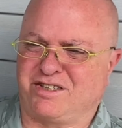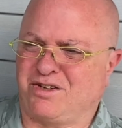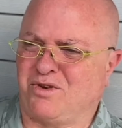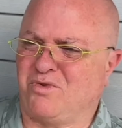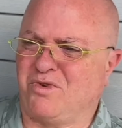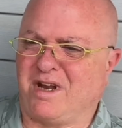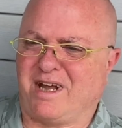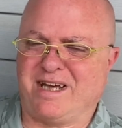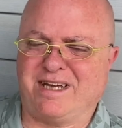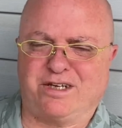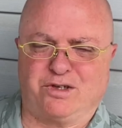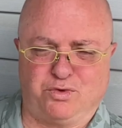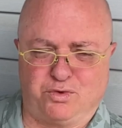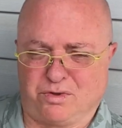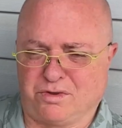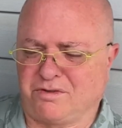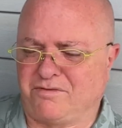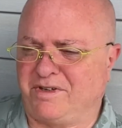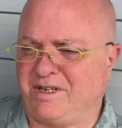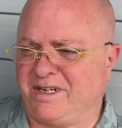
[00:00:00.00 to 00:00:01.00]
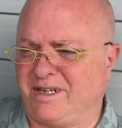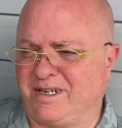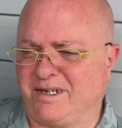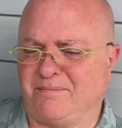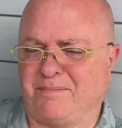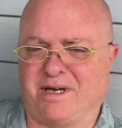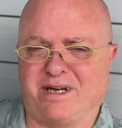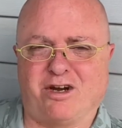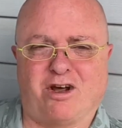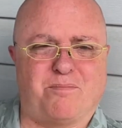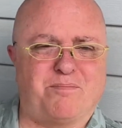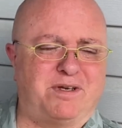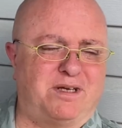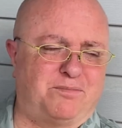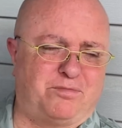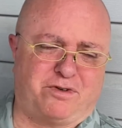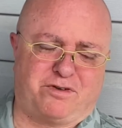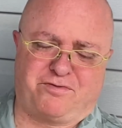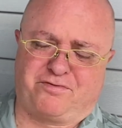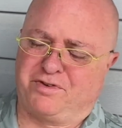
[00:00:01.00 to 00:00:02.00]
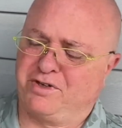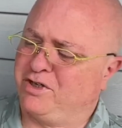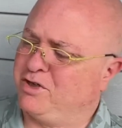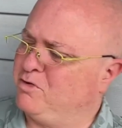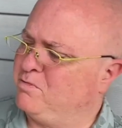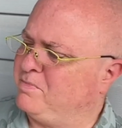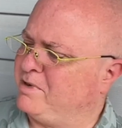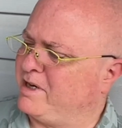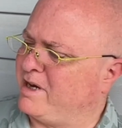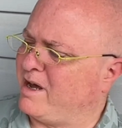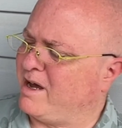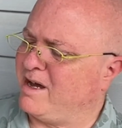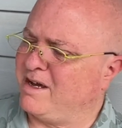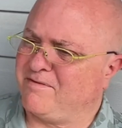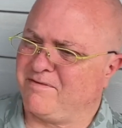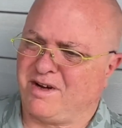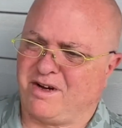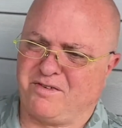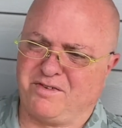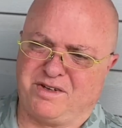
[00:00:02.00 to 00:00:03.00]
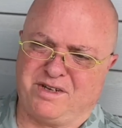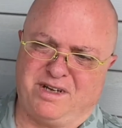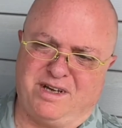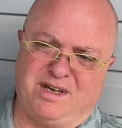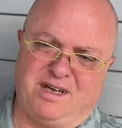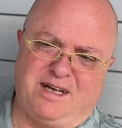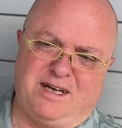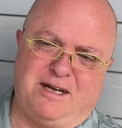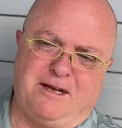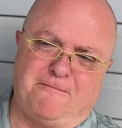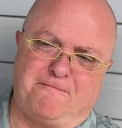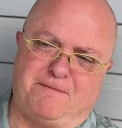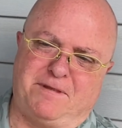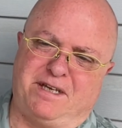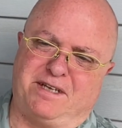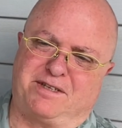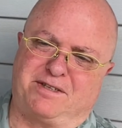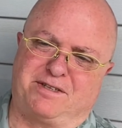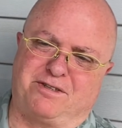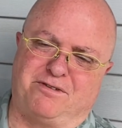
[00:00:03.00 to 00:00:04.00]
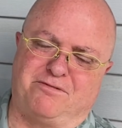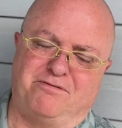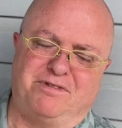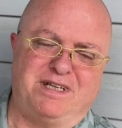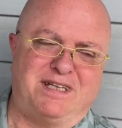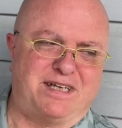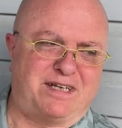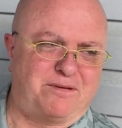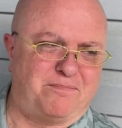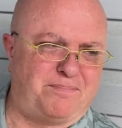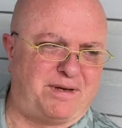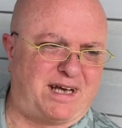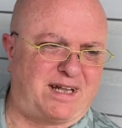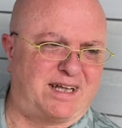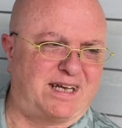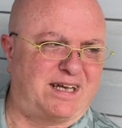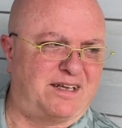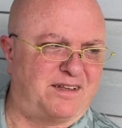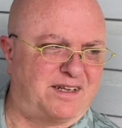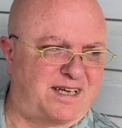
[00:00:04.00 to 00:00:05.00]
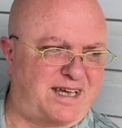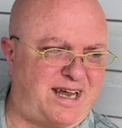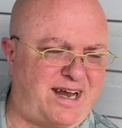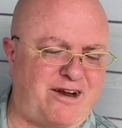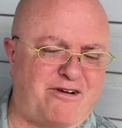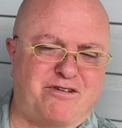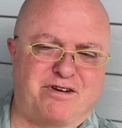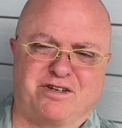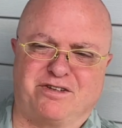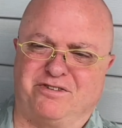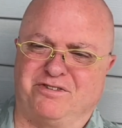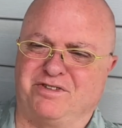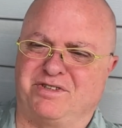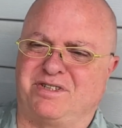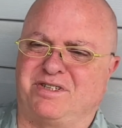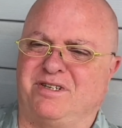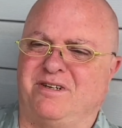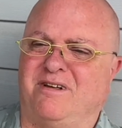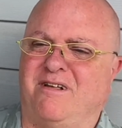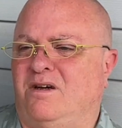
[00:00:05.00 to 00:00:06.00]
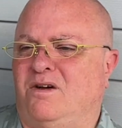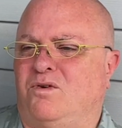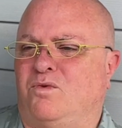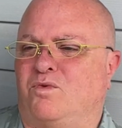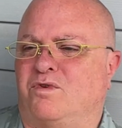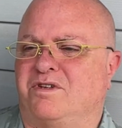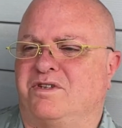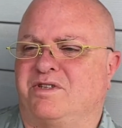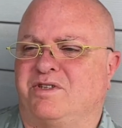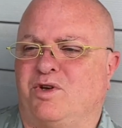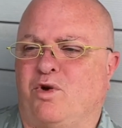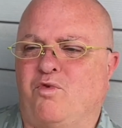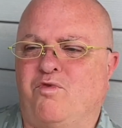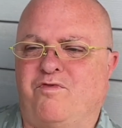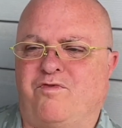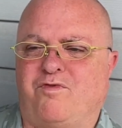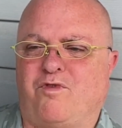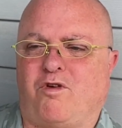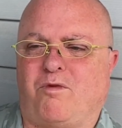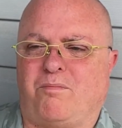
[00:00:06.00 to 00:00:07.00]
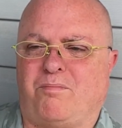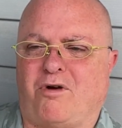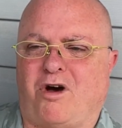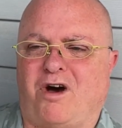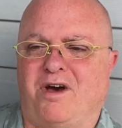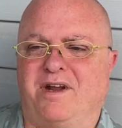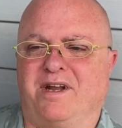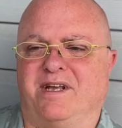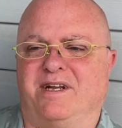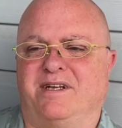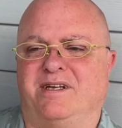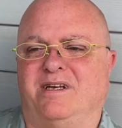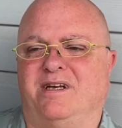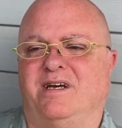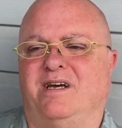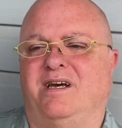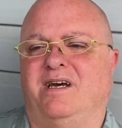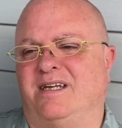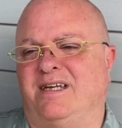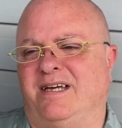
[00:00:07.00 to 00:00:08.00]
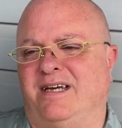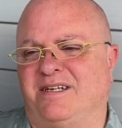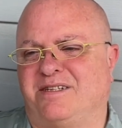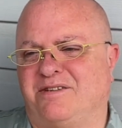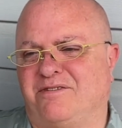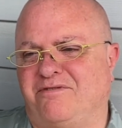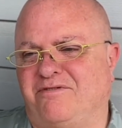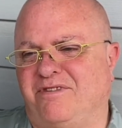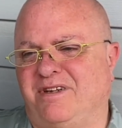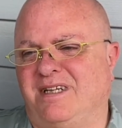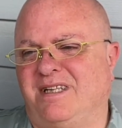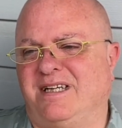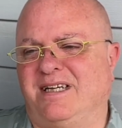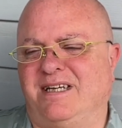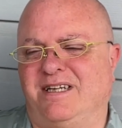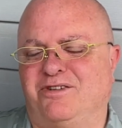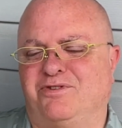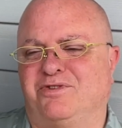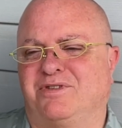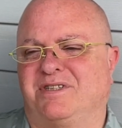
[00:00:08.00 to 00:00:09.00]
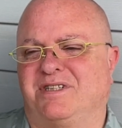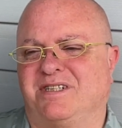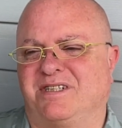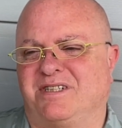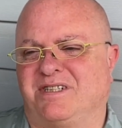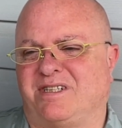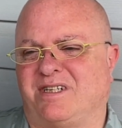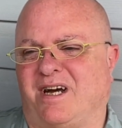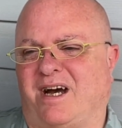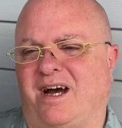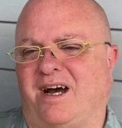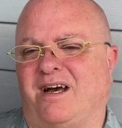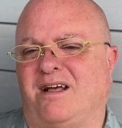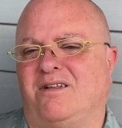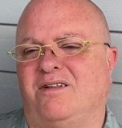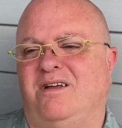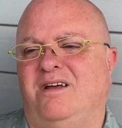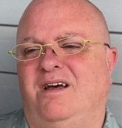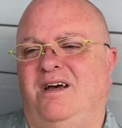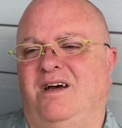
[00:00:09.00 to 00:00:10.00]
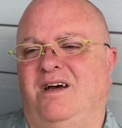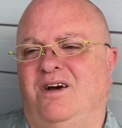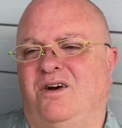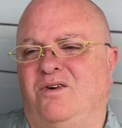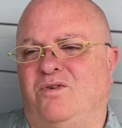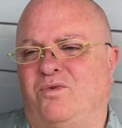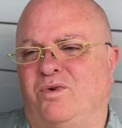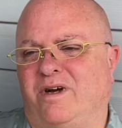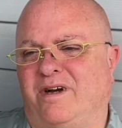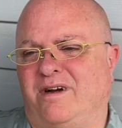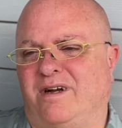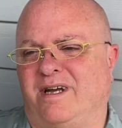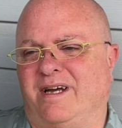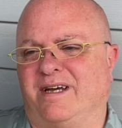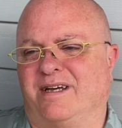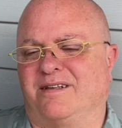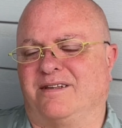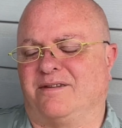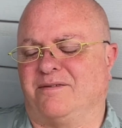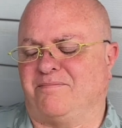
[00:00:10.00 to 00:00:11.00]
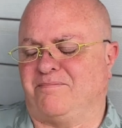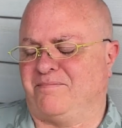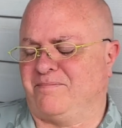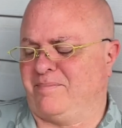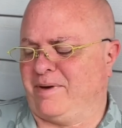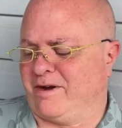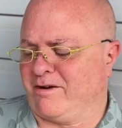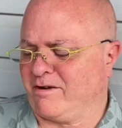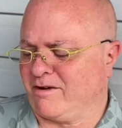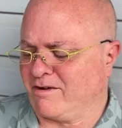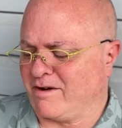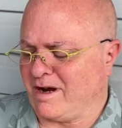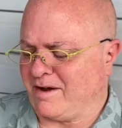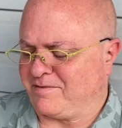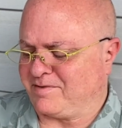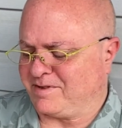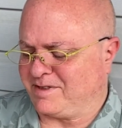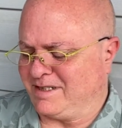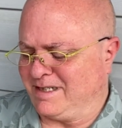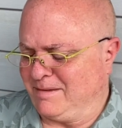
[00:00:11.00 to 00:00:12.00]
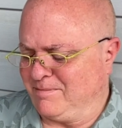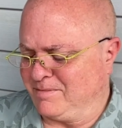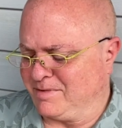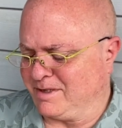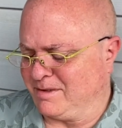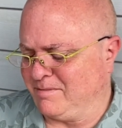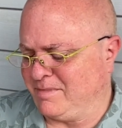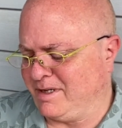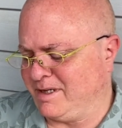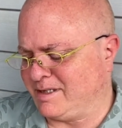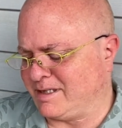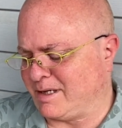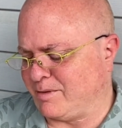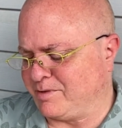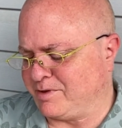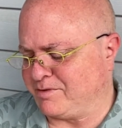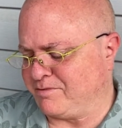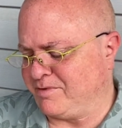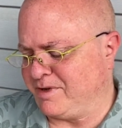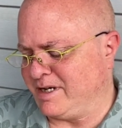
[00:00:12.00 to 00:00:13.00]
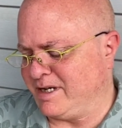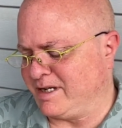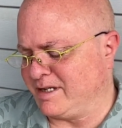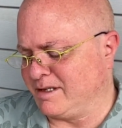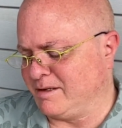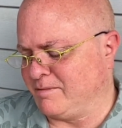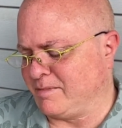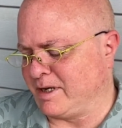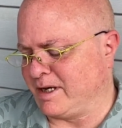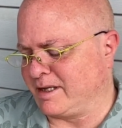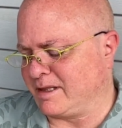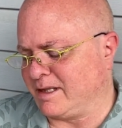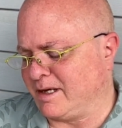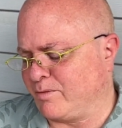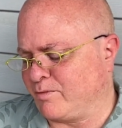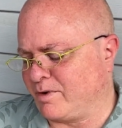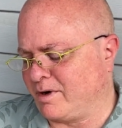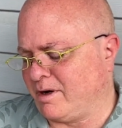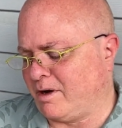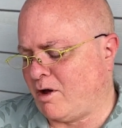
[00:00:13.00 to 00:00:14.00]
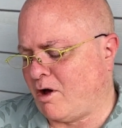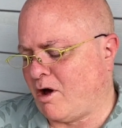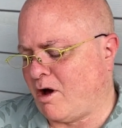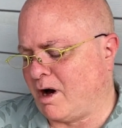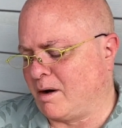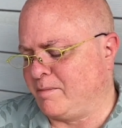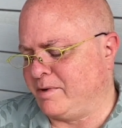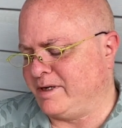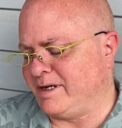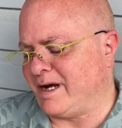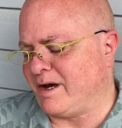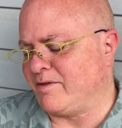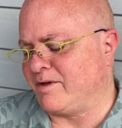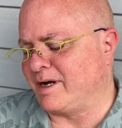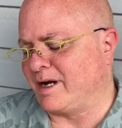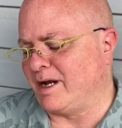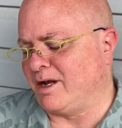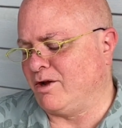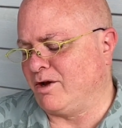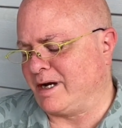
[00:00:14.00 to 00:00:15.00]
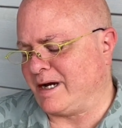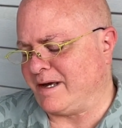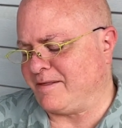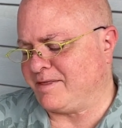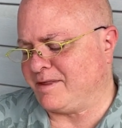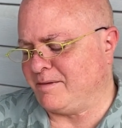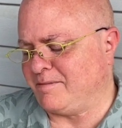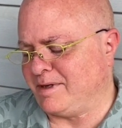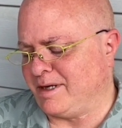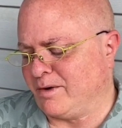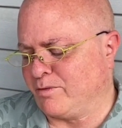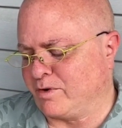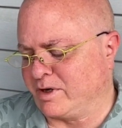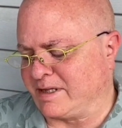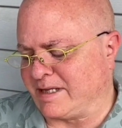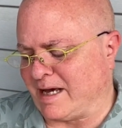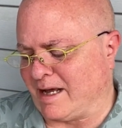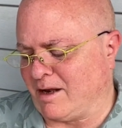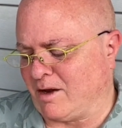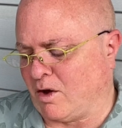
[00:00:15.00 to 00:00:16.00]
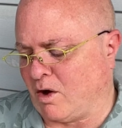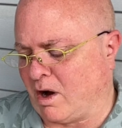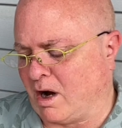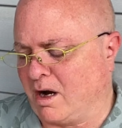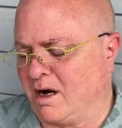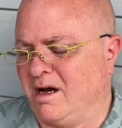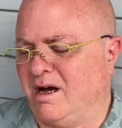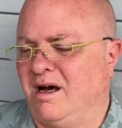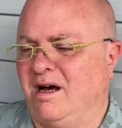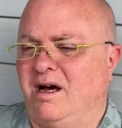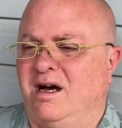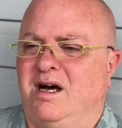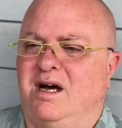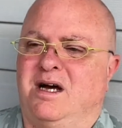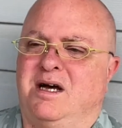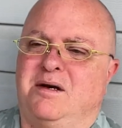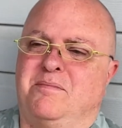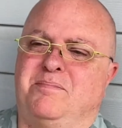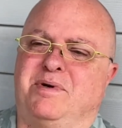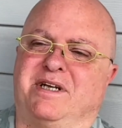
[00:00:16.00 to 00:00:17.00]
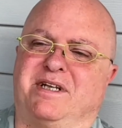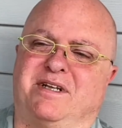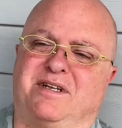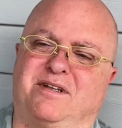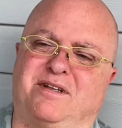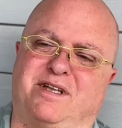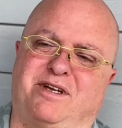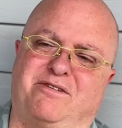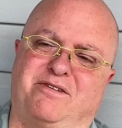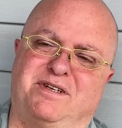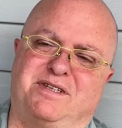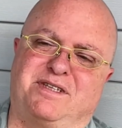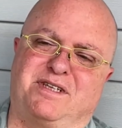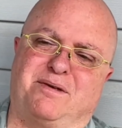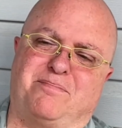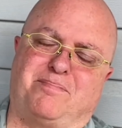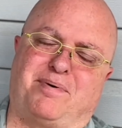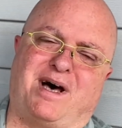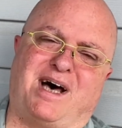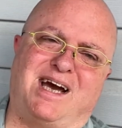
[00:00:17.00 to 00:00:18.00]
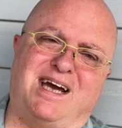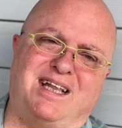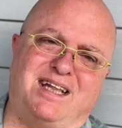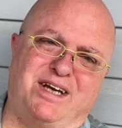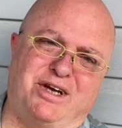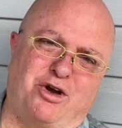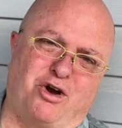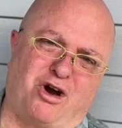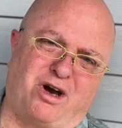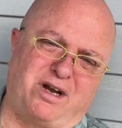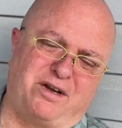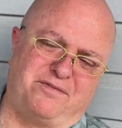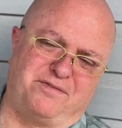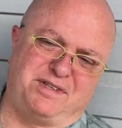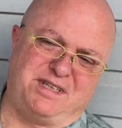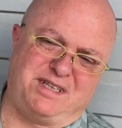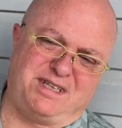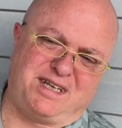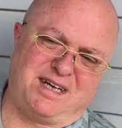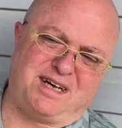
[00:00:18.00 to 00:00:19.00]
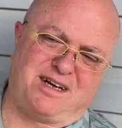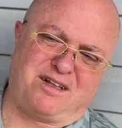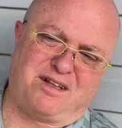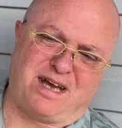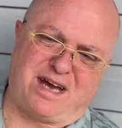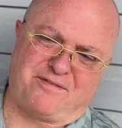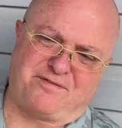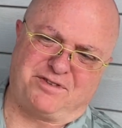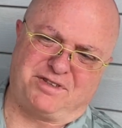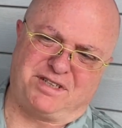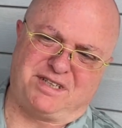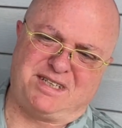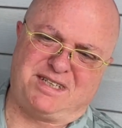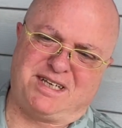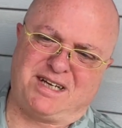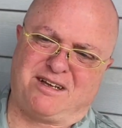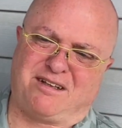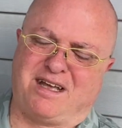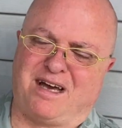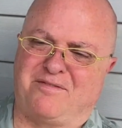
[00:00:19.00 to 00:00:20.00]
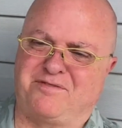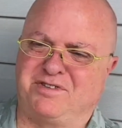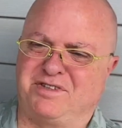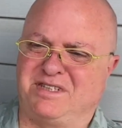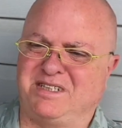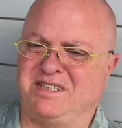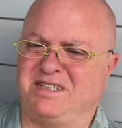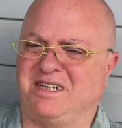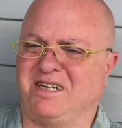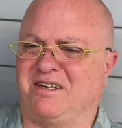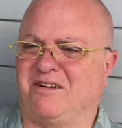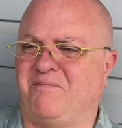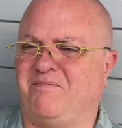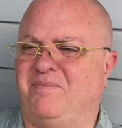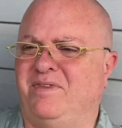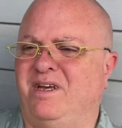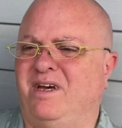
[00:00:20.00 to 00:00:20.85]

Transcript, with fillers: don't like Google reading, it might not be a book for you, but I found it's really compelling, and the characters were so full bodied. He has a really interesting style where, like, the paragraphs seemed to me as I was reading them like they were long, but now that I look at them, they weren't that long. But there is a piling on of detail after detail after detail